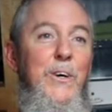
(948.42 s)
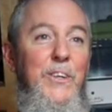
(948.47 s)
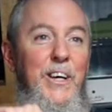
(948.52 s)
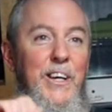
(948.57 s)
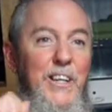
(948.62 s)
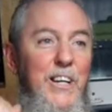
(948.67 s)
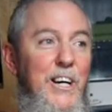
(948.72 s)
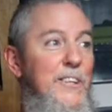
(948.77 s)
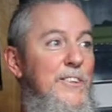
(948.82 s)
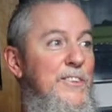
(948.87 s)

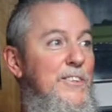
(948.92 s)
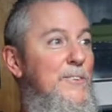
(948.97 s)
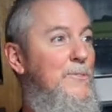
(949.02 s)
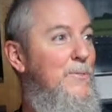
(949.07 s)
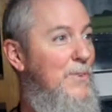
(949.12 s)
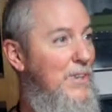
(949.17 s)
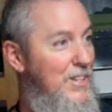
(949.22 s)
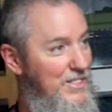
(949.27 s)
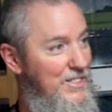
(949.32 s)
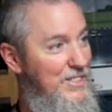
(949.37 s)
they cut the
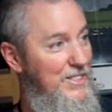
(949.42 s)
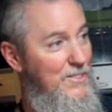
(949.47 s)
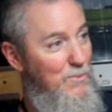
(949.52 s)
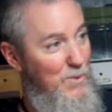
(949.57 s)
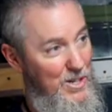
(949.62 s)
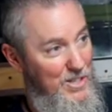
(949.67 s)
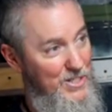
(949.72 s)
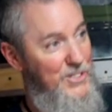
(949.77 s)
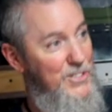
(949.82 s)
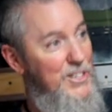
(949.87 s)

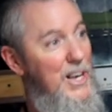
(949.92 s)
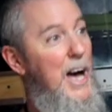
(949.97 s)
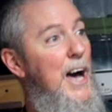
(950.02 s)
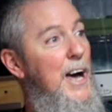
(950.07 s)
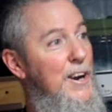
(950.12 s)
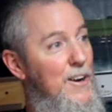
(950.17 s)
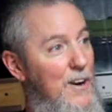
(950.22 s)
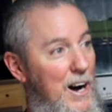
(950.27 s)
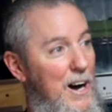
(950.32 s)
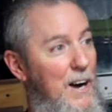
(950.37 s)
one
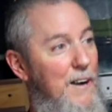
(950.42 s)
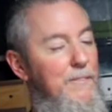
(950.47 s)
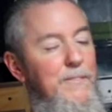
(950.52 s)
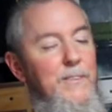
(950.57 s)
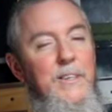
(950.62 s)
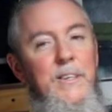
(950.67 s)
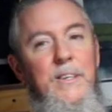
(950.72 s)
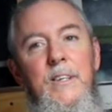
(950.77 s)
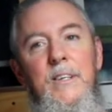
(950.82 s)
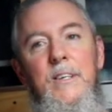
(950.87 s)
side off,
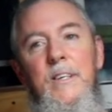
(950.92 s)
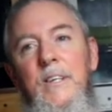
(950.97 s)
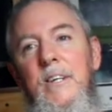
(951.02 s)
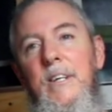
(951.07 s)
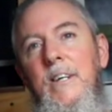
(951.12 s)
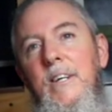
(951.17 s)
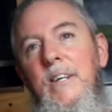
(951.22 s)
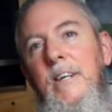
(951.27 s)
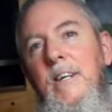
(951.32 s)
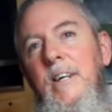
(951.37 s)

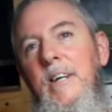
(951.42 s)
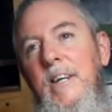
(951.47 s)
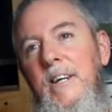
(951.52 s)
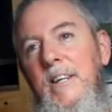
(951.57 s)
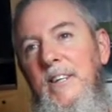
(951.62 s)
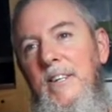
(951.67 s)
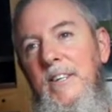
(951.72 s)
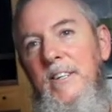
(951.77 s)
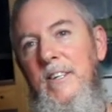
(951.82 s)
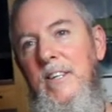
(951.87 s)

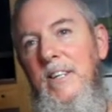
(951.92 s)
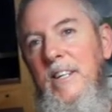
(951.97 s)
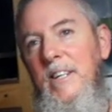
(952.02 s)
and